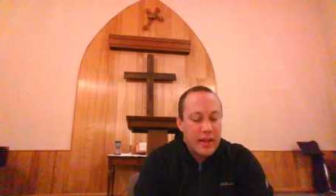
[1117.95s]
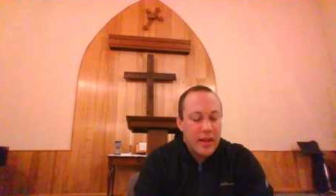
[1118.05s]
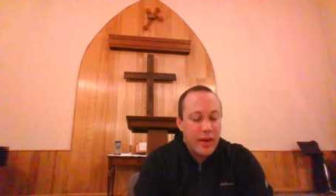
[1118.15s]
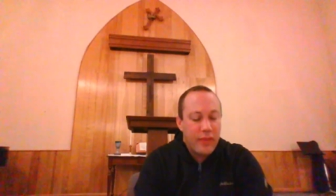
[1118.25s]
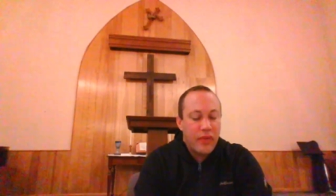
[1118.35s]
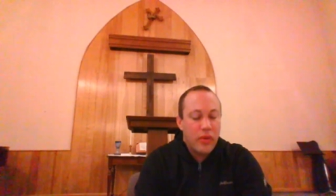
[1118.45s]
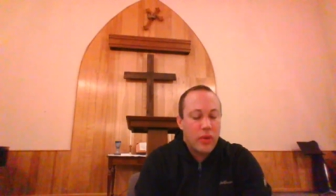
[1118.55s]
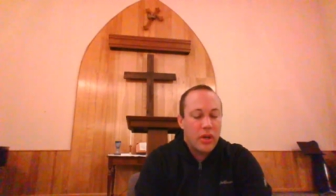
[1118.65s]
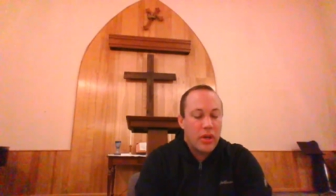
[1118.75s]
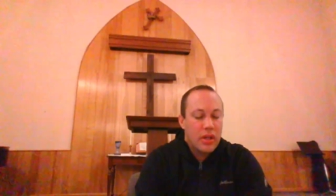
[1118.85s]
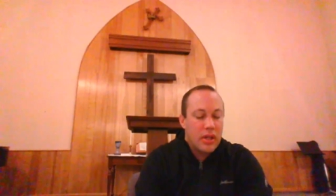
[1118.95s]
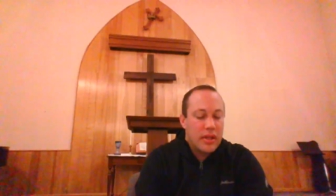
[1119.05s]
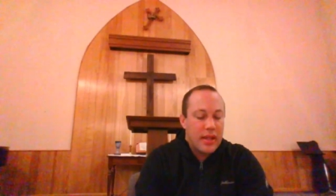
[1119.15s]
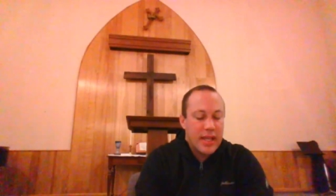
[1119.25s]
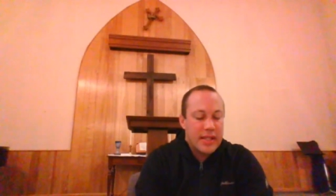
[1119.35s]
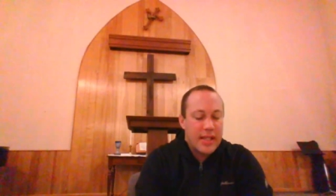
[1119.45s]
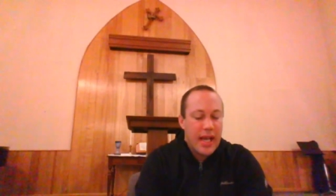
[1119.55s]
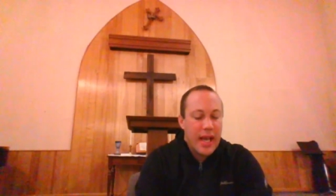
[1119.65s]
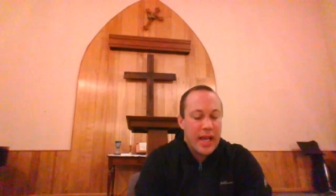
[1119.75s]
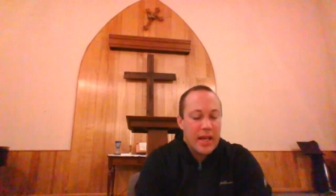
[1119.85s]
Therefore, they
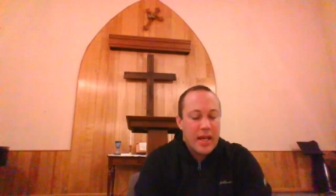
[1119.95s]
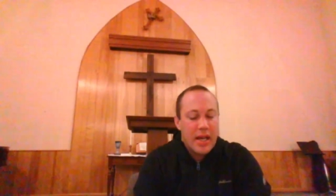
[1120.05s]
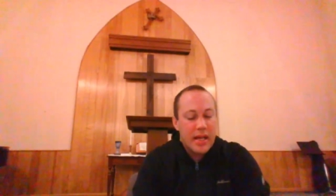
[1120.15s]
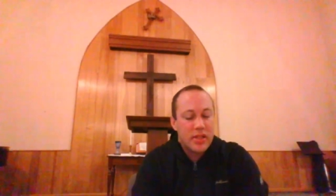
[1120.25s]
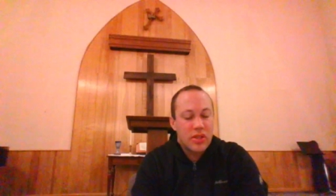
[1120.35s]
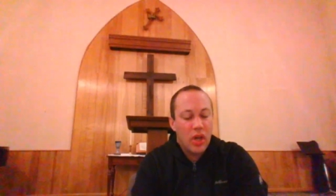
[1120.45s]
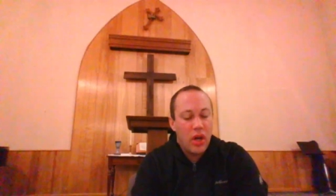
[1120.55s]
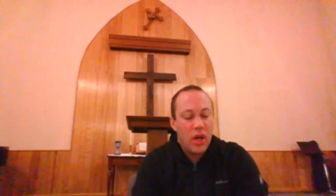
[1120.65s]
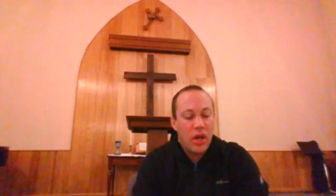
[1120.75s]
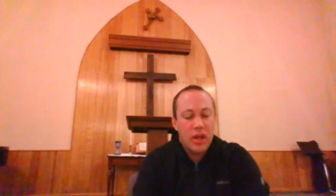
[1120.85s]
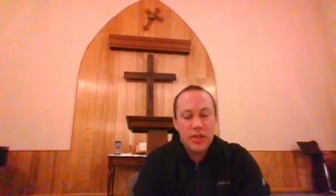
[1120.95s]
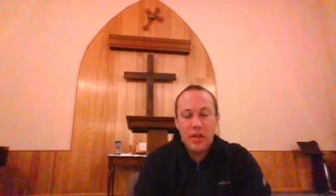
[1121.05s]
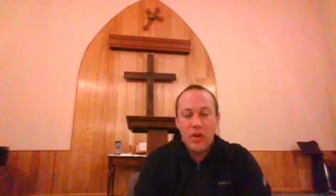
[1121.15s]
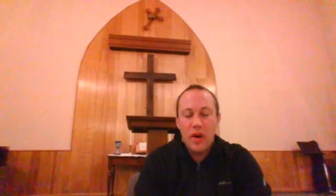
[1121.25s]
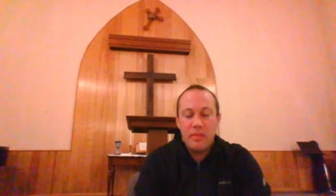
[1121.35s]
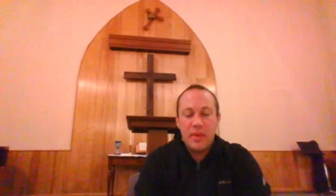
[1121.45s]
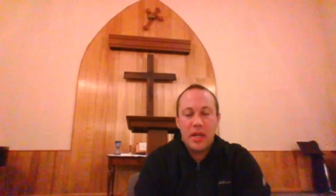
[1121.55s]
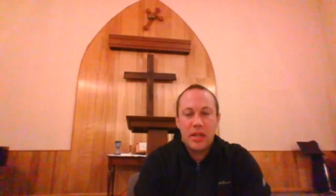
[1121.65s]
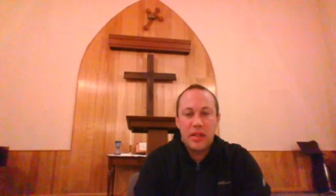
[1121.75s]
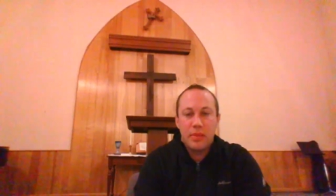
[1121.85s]
say, is Saul also
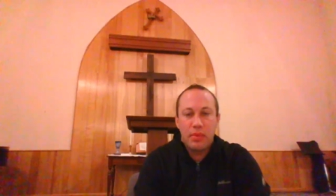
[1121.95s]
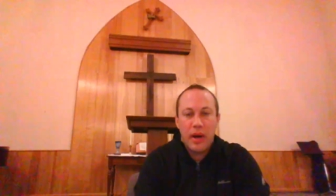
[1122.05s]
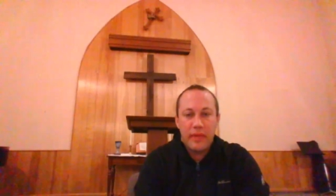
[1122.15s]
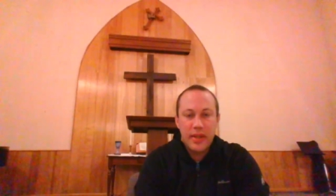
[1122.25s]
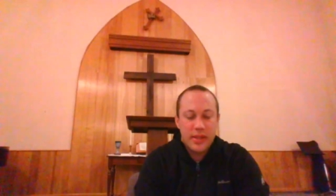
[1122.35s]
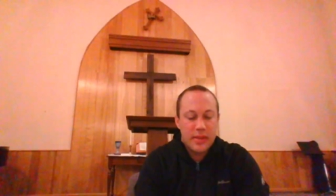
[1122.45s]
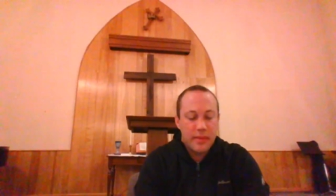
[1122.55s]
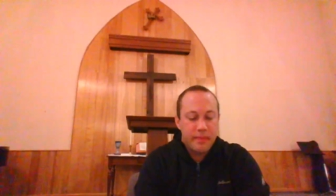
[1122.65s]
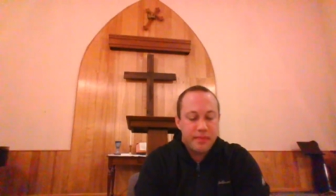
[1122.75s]
among the prophets?